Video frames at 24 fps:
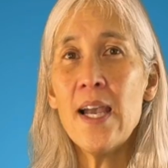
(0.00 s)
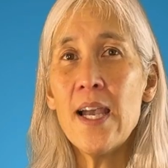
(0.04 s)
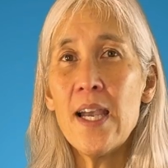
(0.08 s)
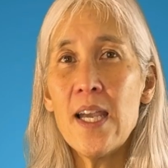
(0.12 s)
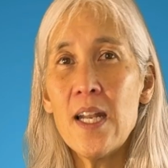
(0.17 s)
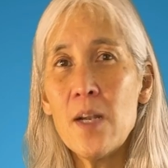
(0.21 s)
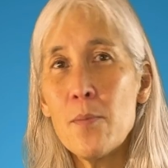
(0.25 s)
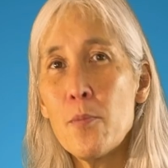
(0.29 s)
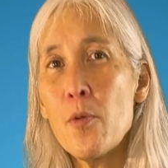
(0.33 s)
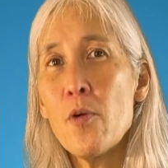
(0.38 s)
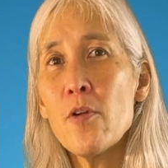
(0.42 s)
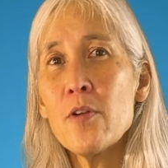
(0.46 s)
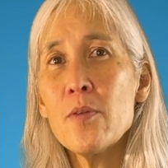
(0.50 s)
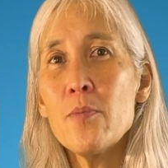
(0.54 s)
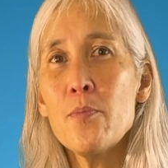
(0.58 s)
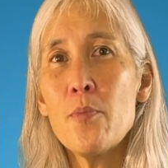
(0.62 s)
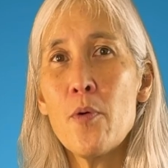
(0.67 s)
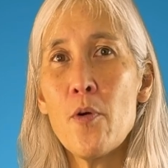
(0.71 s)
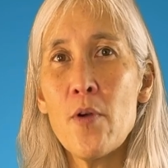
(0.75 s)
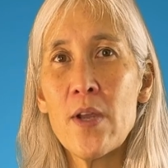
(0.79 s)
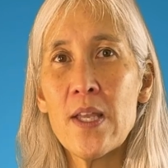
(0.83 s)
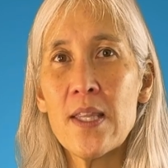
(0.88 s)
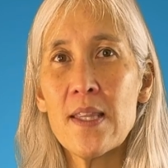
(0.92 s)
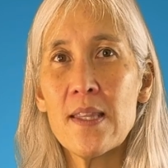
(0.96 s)
An important
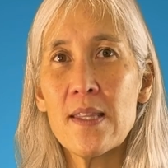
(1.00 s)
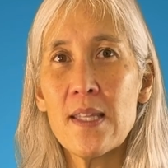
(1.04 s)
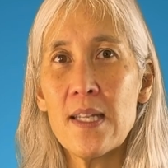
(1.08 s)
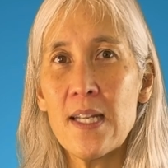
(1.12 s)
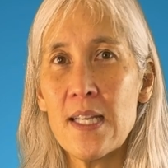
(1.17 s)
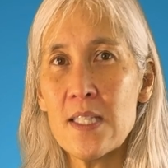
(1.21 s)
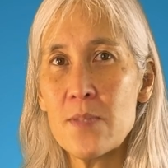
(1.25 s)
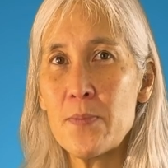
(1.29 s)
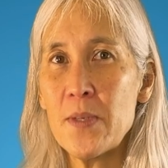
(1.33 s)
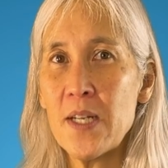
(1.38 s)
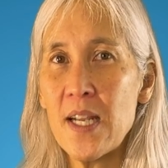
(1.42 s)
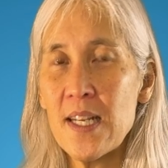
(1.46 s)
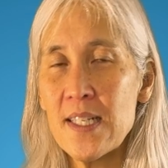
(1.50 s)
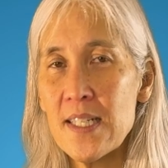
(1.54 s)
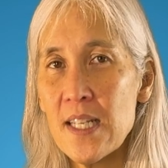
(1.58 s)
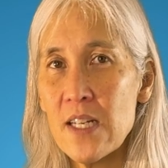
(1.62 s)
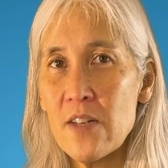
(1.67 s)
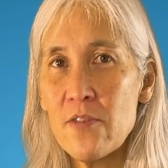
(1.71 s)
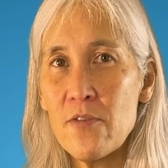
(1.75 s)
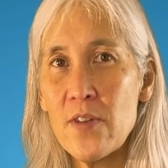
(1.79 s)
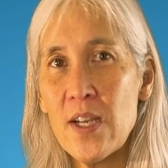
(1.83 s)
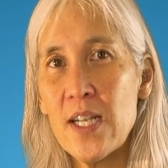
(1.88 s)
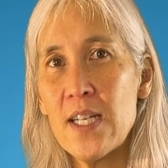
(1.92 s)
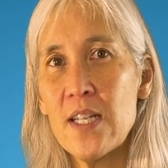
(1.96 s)
point that has been
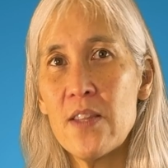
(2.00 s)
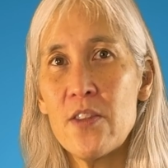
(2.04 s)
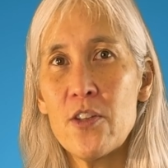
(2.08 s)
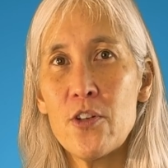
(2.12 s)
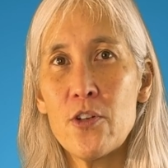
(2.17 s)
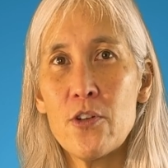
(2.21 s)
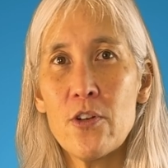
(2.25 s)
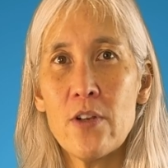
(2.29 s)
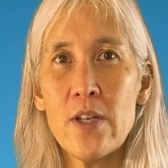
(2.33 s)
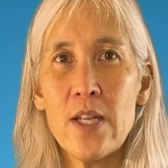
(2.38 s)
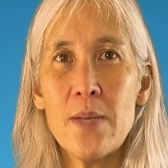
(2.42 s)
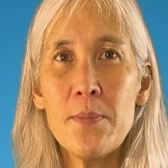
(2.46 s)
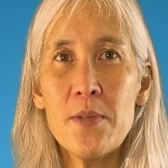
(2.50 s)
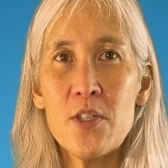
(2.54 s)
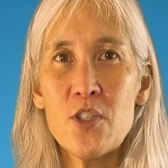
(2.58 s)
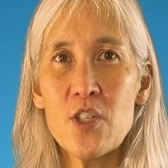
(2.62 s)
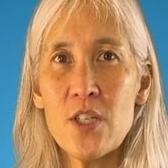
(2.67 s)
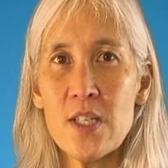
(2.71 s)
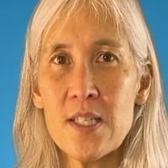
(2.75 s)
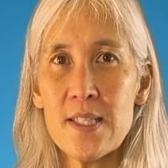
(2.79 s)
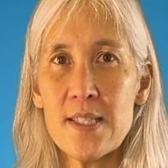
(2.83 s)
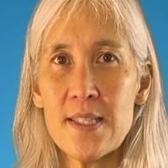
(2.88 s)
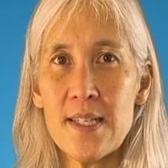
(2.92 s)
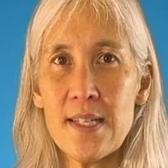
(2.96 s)
identified in the
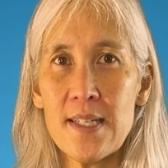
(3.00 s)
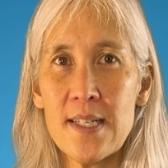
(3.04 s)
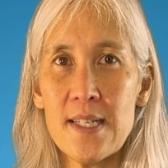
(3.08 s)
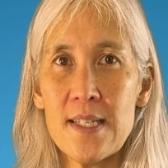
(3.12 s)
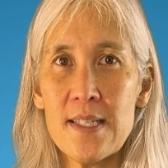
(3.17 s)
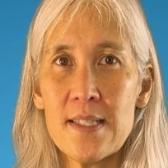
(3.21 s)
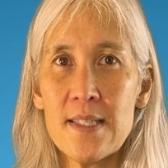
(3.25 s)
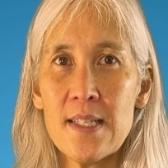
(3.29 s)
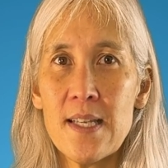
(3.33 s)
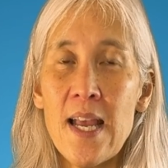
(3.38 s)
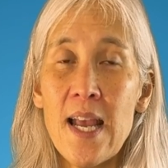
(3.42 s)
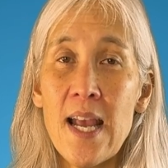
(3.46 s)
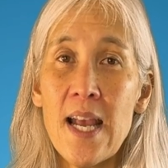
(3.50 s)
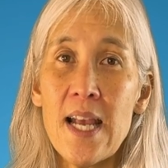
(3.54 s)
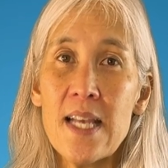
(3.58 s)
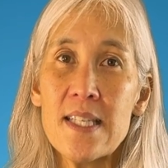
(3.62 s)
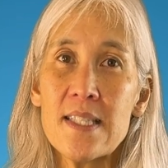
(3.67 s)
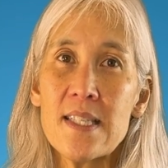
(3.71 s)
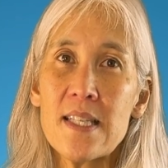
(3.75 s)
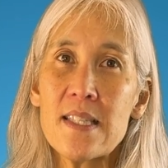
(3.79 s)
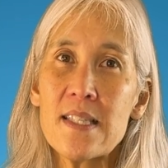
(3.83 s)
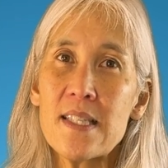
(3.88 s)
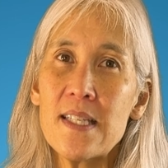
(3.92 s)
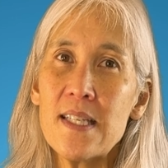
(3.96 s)
neuroimaging studies is
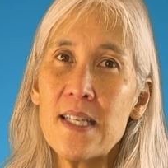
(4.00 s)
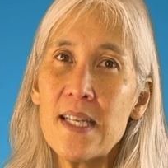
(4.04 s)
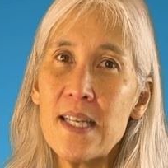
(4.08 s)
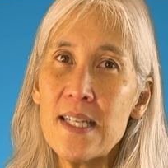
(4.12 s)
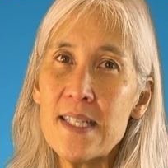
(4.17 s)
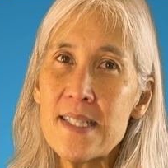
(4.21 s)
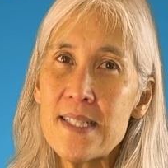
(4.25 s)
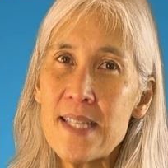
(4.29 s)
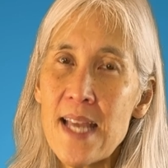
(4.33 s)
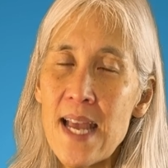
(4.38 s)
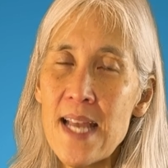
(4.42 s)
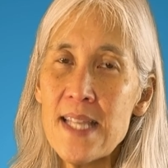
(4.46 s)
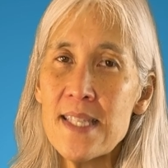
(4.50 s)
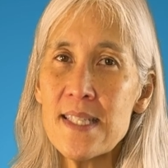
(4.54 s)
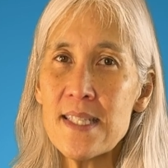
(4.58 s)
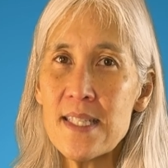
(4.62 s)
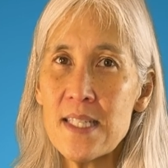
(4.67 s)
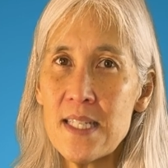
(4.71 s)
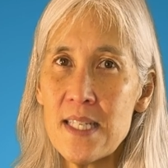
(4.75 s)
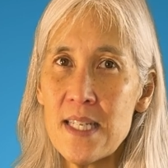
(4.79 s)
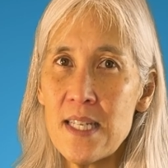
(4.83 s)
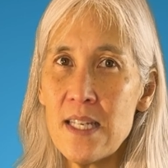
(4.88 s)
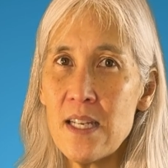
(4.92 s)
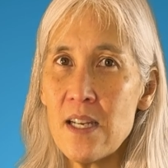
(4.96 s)
that the
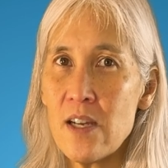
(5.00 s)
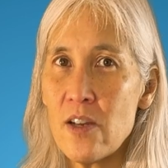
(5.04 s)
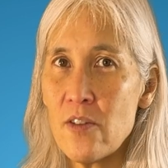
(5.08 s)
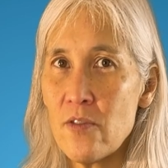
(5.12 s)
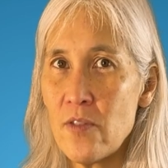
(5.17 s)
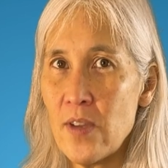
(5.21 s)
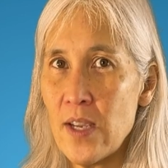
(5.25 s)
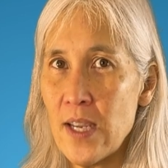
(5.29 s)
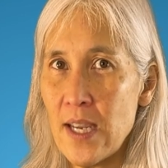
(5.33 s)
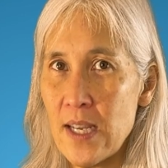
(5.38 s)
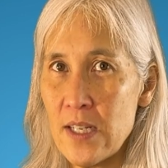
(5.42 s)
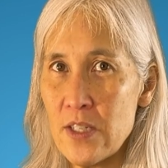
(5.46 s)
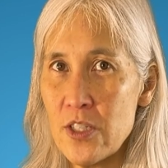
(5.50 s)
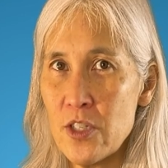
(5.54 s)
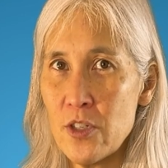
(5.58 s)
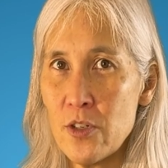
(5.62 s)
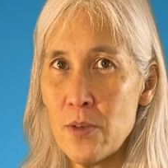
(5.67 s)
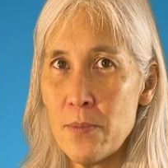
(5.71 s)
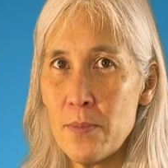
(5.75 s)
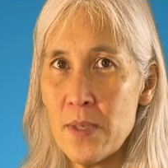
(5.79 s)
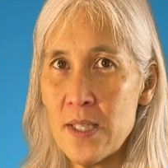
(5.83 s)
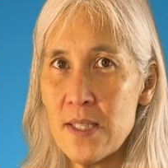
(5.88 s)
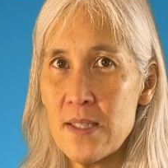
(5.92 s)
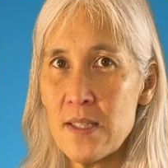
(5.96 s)
intensity of anterior
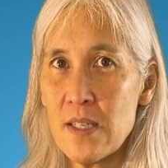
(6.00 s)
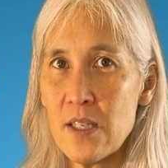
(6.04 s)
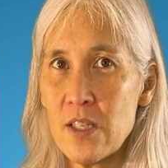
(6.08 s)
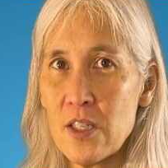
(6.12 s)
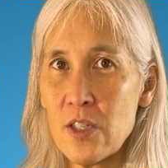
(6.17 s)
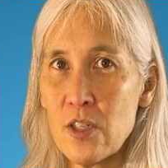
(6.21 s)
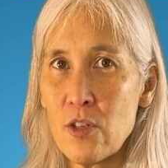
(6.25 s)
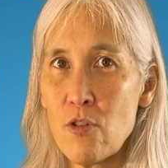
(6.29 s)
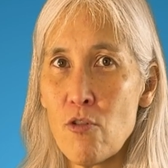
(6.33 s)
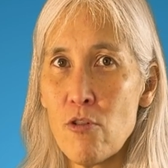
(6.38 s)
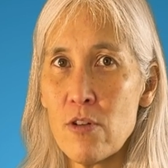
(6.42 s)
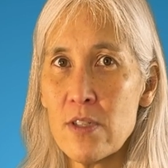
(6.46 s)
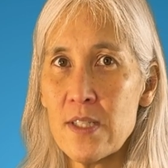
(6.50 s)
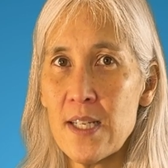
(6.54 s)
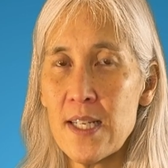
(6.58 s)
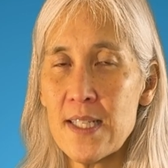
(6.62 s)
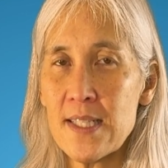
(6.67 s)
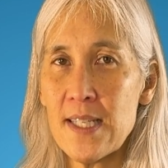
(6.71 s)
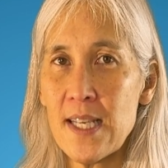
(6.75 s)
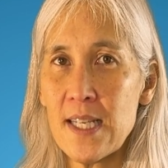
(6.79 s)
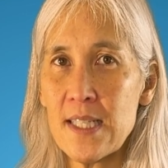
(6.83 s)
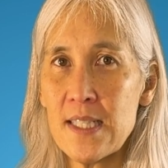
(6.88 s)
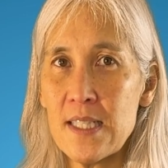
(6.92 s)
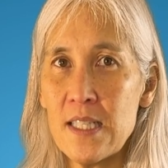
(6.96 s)
mid-cingulate cortex
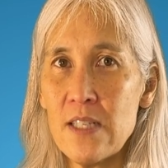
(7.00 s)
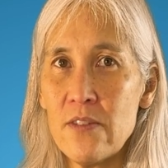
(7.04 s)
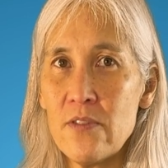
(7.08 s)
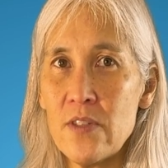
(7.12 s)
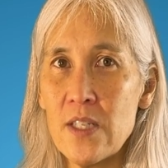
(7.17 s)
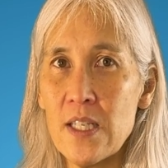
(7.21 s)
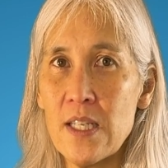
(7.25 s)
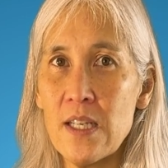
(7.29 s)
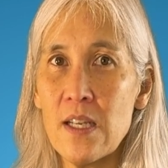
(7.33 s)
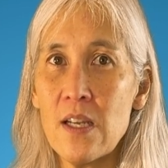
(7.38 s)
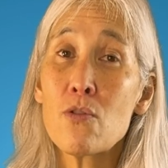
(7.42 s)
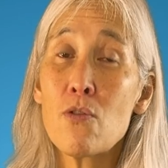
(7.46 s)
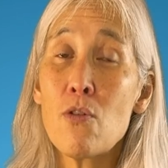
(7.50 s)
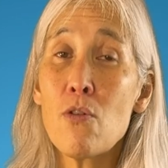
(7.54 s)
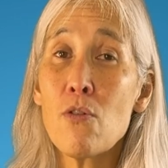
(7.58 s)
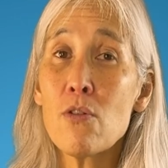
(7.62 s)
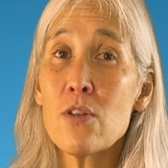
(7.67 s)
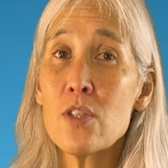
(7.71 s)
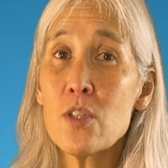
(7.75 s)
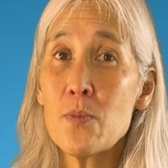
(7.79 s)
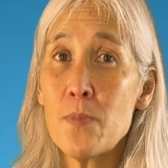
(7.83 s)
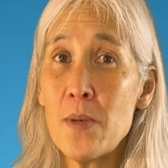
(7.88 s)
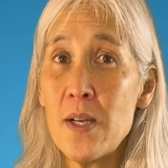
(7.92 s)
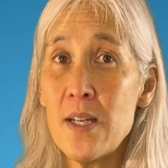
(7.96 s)
activity
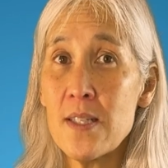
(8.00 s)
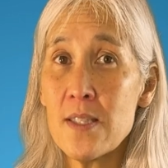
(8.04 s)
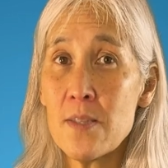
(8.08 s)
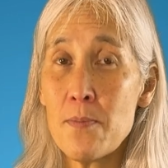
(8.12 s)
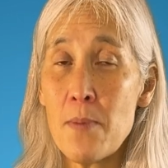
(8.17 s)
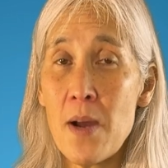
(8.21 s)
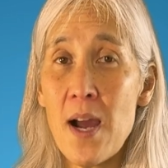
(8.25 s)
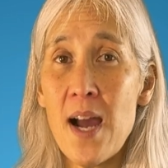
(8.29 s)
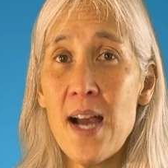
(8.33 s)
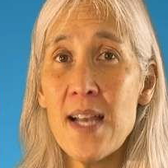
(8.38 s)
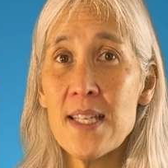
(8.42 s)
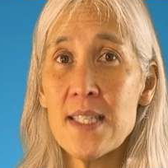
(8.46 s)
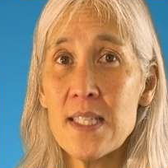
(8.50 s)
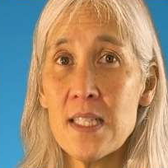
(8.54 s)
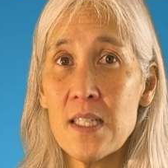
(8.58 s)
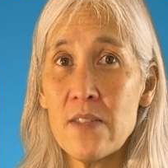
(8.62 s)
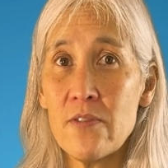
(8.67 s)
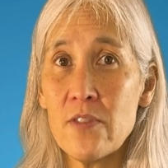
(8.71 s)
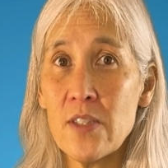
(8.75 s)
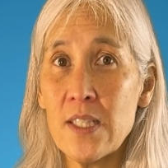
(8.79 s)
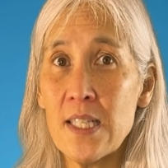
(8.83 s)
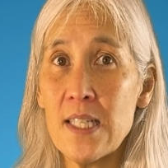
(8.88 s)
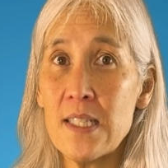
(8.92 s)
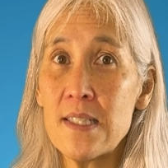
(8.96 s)
corresponds
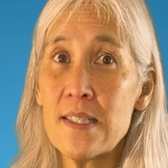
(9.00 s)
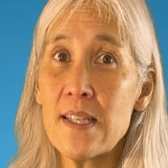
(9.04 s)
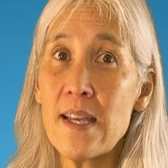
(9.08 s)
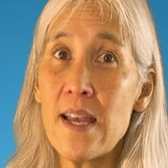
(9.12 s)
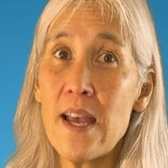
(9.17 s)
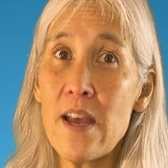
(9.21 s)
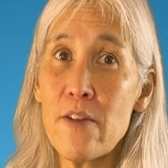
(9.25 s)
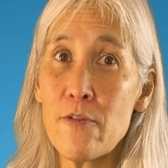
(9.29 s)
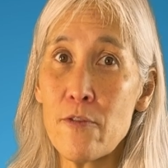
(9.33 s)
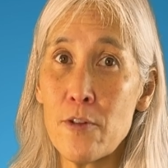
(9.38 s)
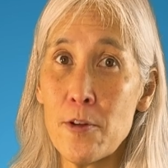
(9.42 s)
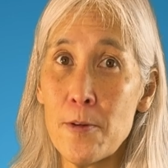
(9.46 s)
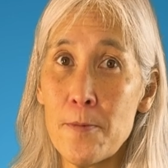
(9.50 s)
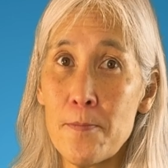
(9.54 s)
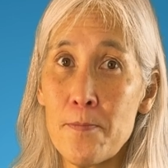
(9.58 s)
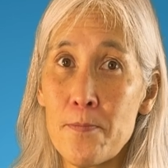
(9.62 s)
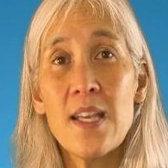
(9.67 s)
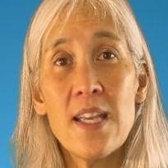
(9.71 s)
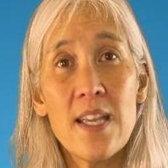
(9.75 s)
positively to effort.